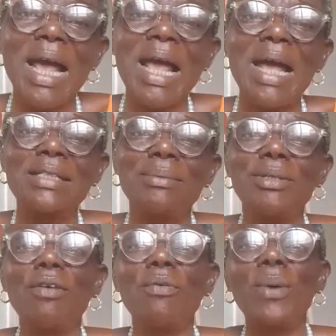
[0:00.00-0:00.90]
As a
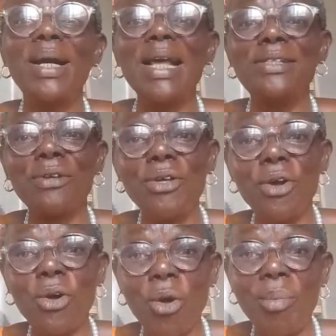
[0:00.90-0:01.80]
matter of fact, when I saw
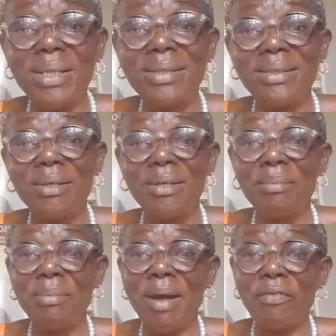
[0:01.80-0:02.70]
your comment,
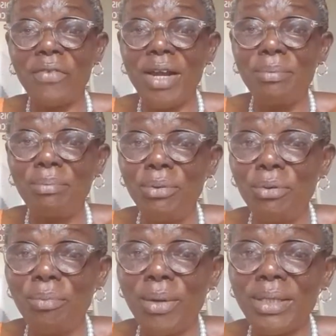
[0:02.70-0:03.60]
my friend
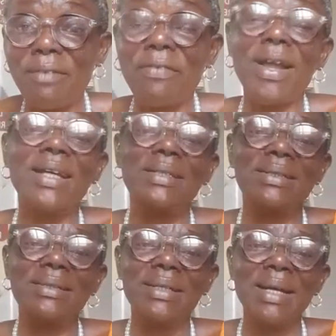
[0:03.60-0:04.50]
Blue
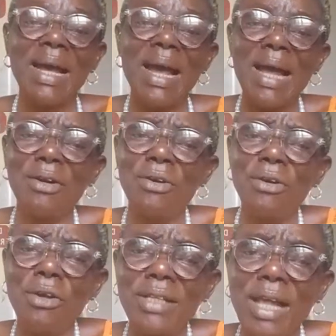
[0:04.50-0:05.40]
Butterflies, I don't know
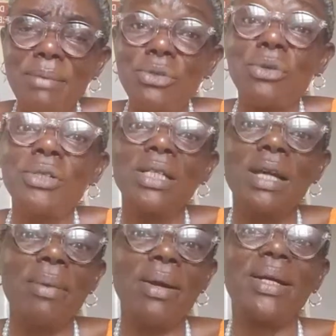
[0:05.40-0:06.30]
your time zone in
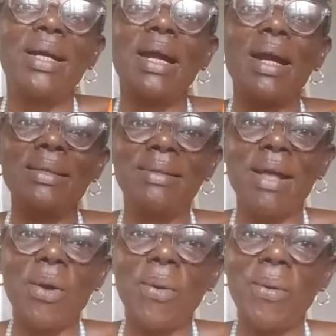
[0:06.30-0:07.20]
America right
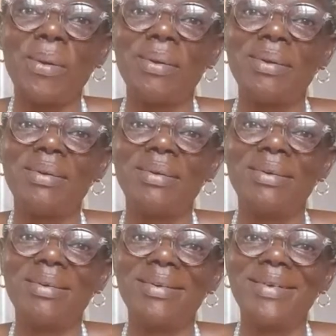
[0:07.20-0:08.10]
now.
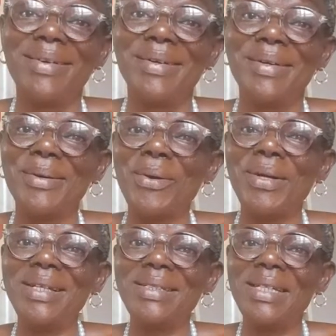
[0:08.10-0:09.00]

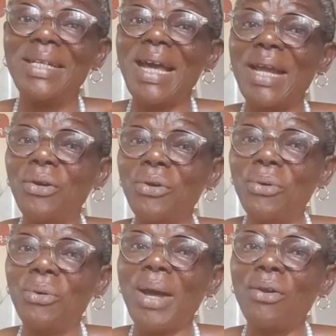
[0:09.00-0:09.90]
Honestly, I don't
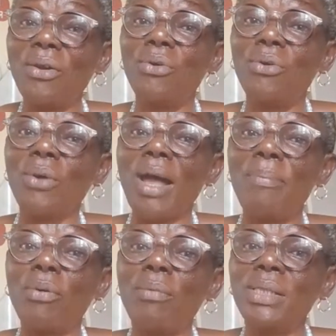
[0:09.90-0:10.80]
know. I
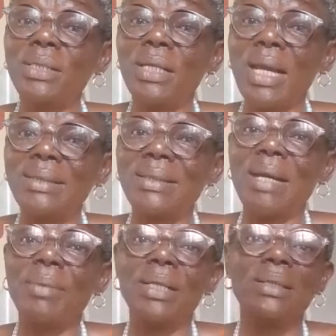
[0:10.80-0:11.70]
promised last
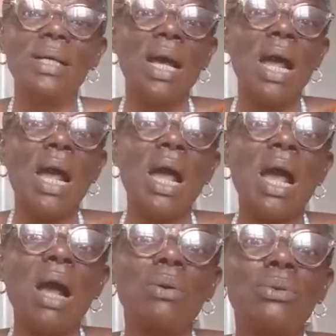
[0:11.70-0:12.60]
time that
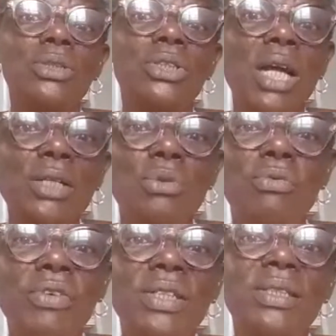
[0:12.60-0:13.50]
I will try to
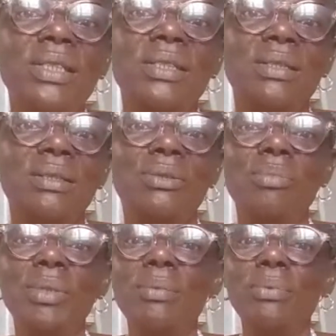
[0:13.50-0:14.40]
fix it to
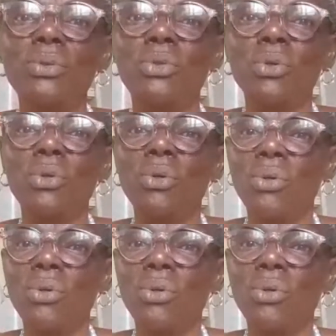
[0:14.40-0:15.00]
be able to,